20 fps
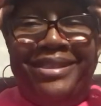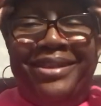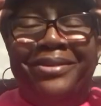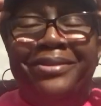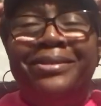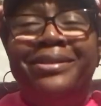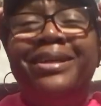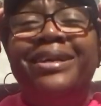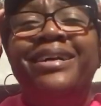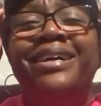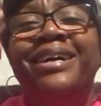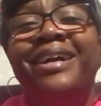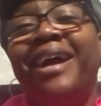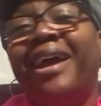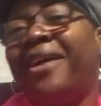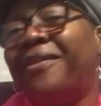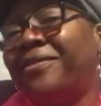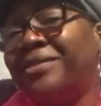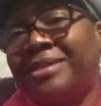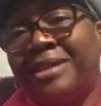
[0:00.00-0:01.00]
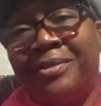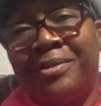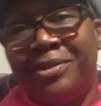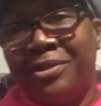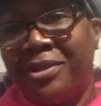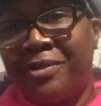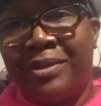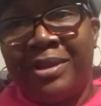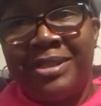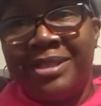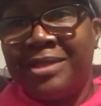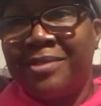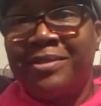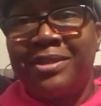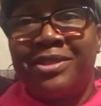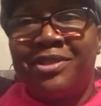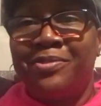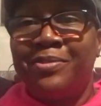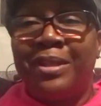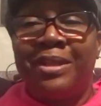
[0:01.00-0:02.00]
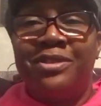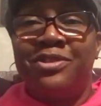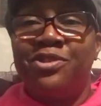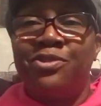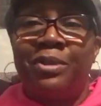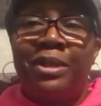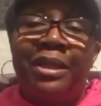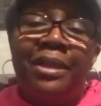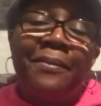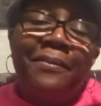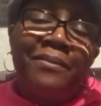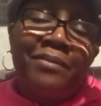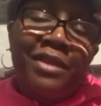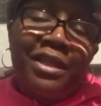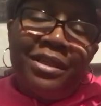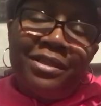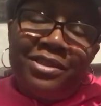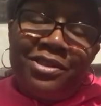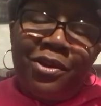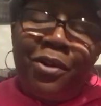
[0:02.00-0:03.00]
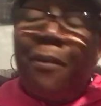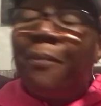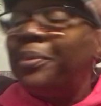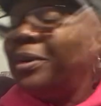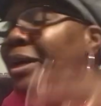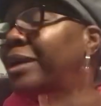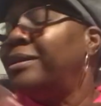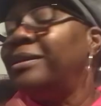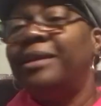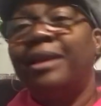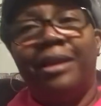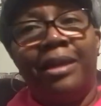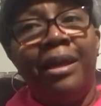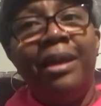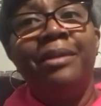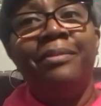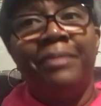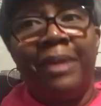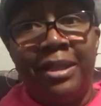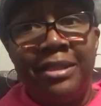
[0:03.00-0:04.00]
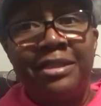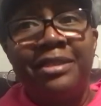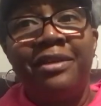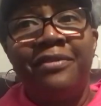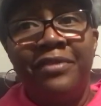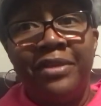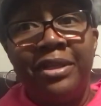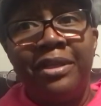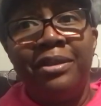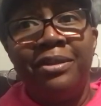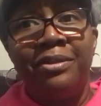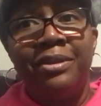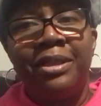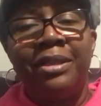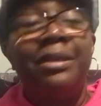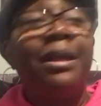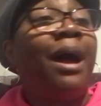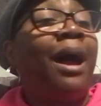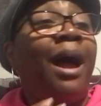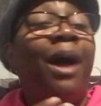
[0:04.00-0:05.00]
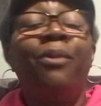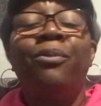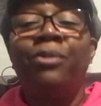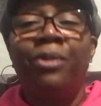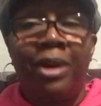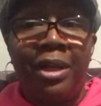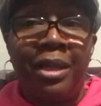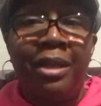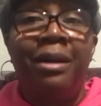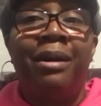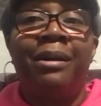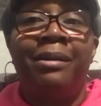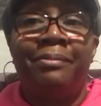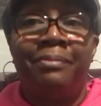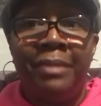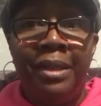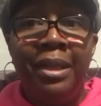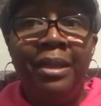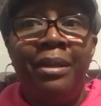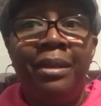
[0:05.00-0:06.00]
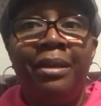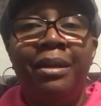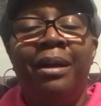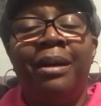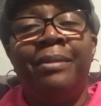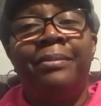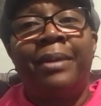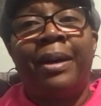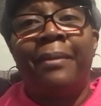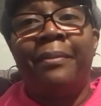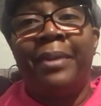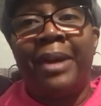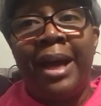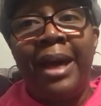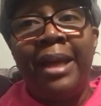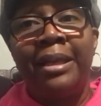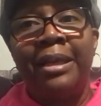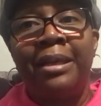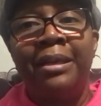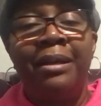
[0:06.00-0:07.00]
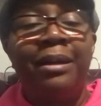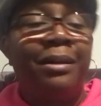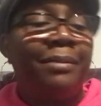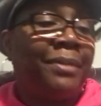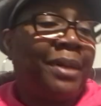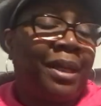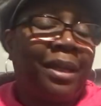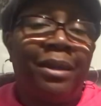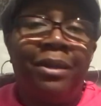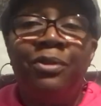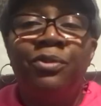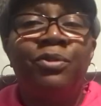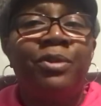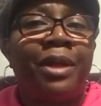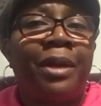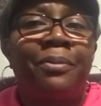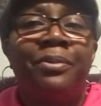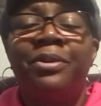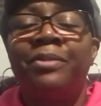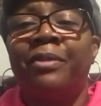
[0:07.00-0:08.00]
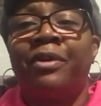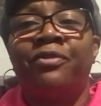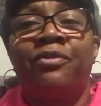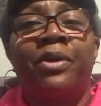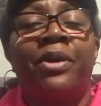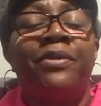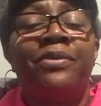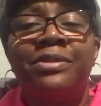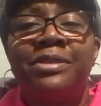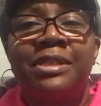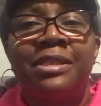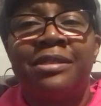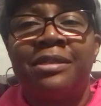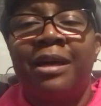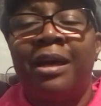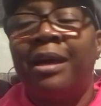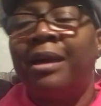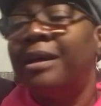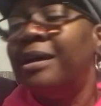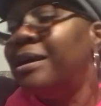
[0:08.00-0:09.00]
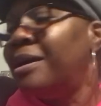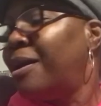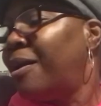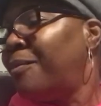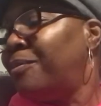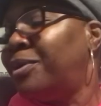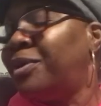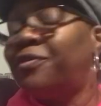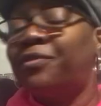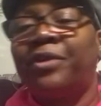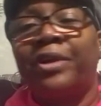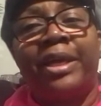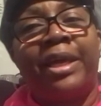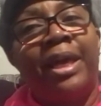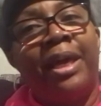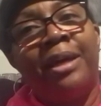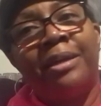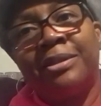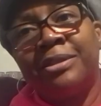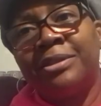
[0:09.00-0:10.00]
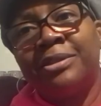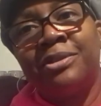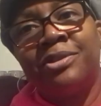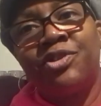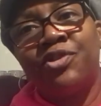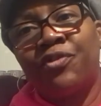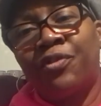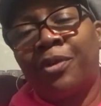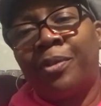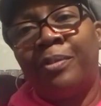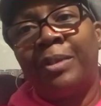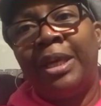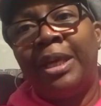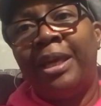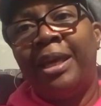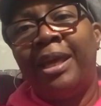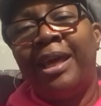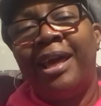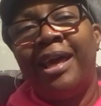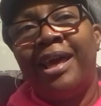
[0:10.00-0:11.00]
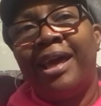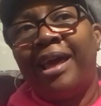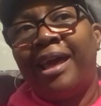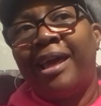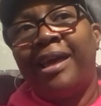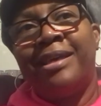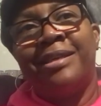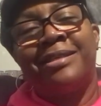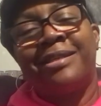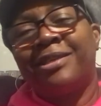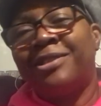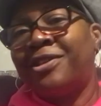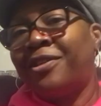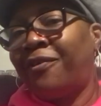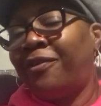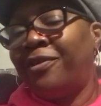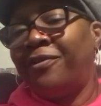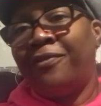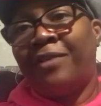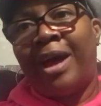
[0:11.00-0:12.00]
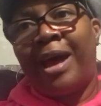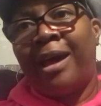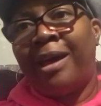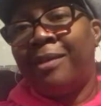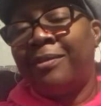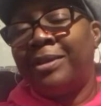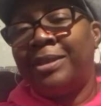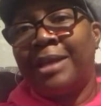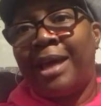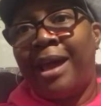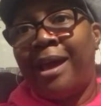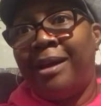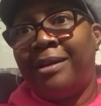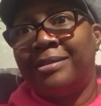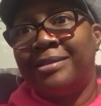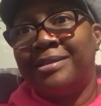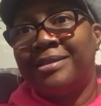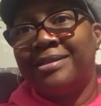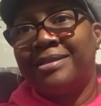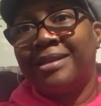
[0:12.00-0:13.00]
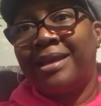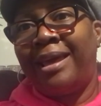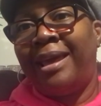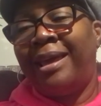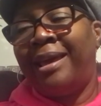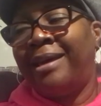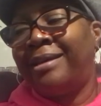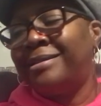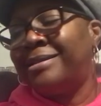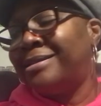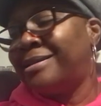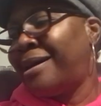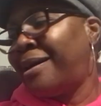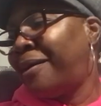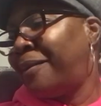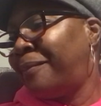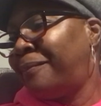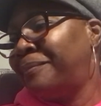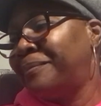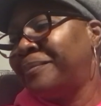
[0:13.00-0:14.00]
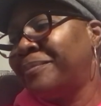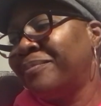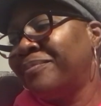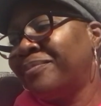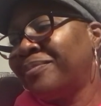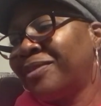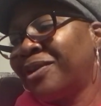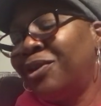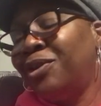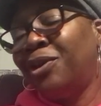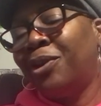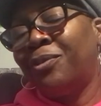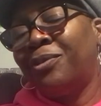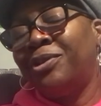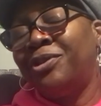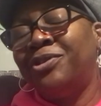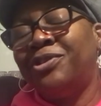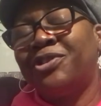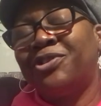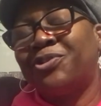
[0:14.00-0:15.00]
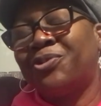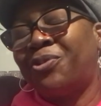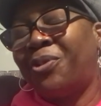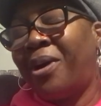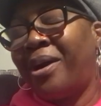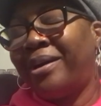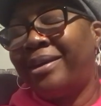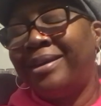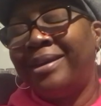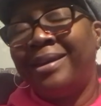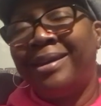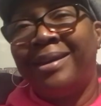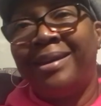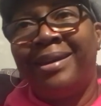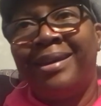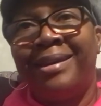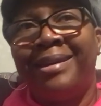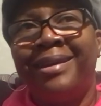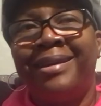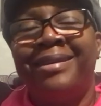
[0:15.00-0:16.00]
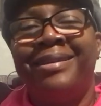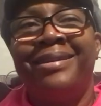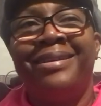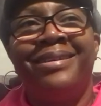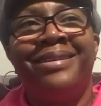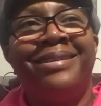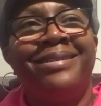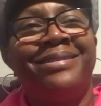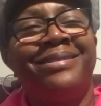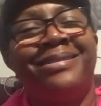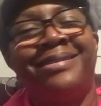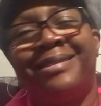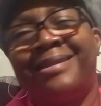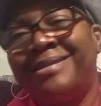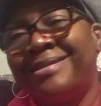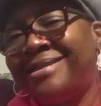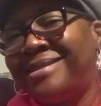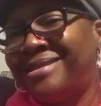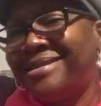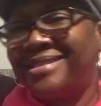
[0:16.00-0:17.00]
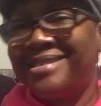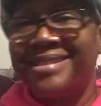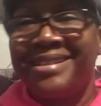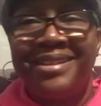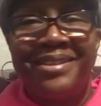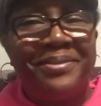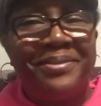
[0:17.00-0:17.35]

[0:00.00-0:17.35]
so every time you turn around, something smelling sweet. So, but, and myself included. Now, I want it on me, on my body, on my clothes, when I put my fragrances on. But for candles, for me, it's a different vibe in the house. And, um, you know, when you just walk in and it's just,